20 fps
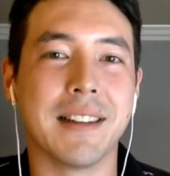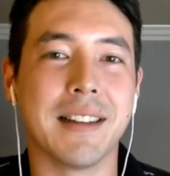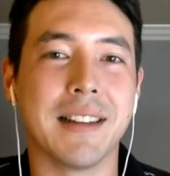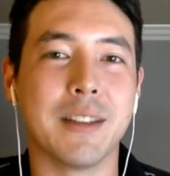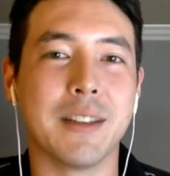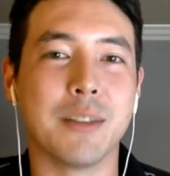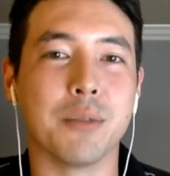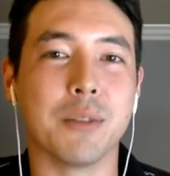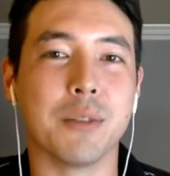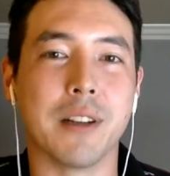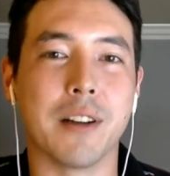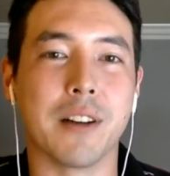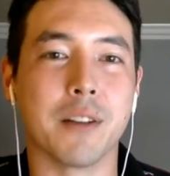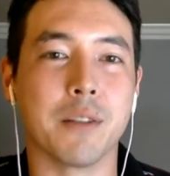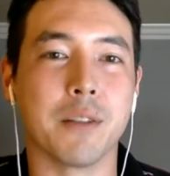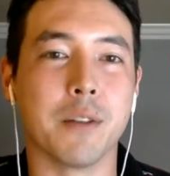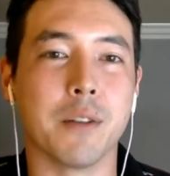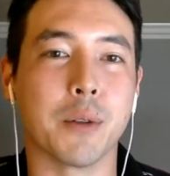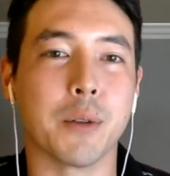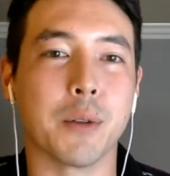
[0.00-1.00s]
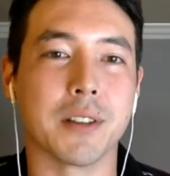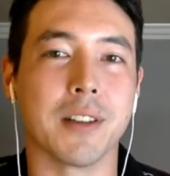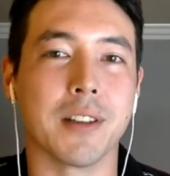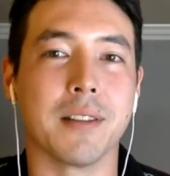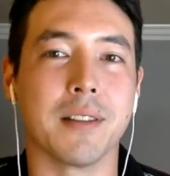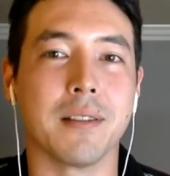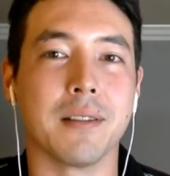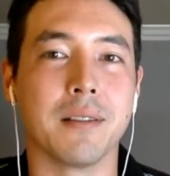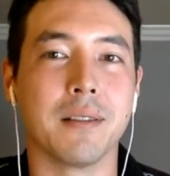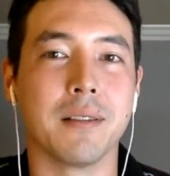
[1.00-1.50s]
it's really hard to focus
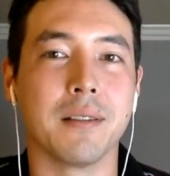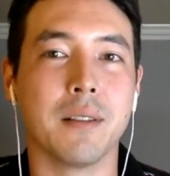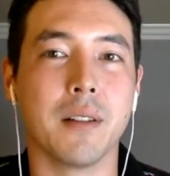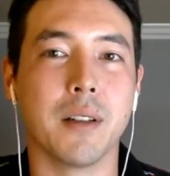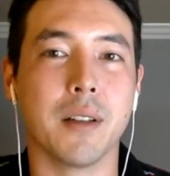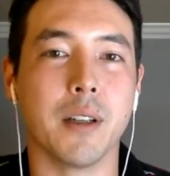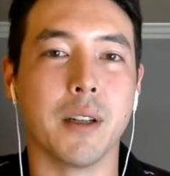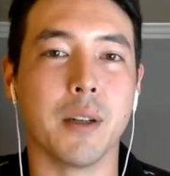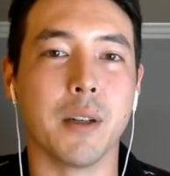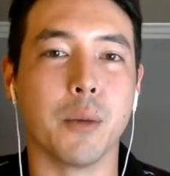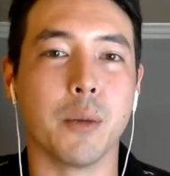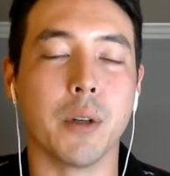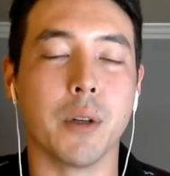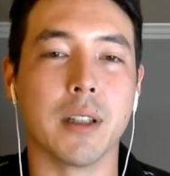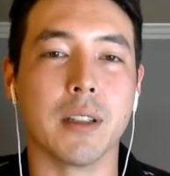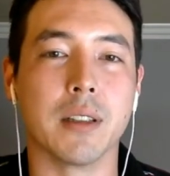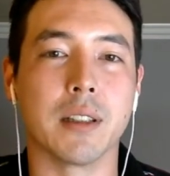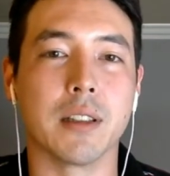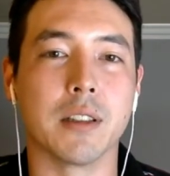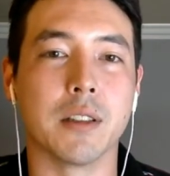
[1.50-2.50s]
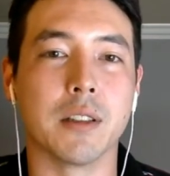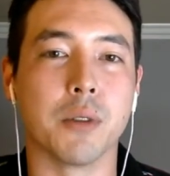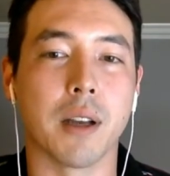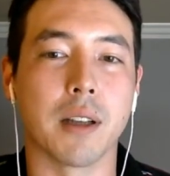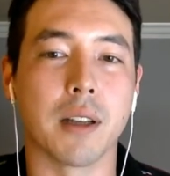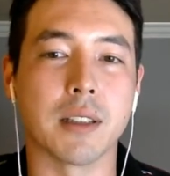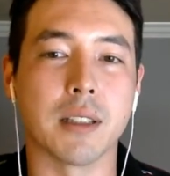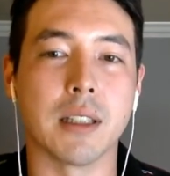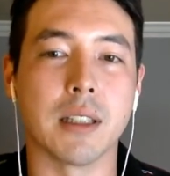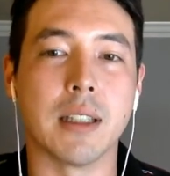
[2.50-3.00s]
on, you know, what it is that you
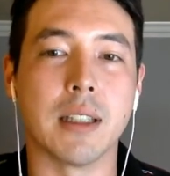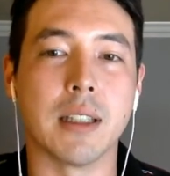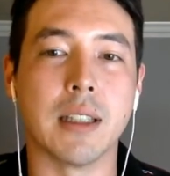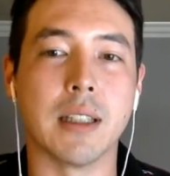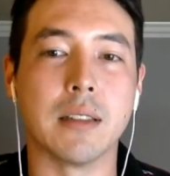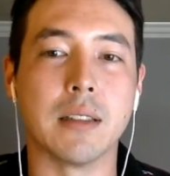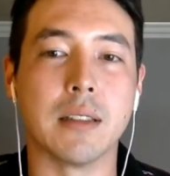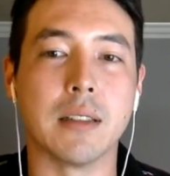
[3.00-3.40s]
actually need to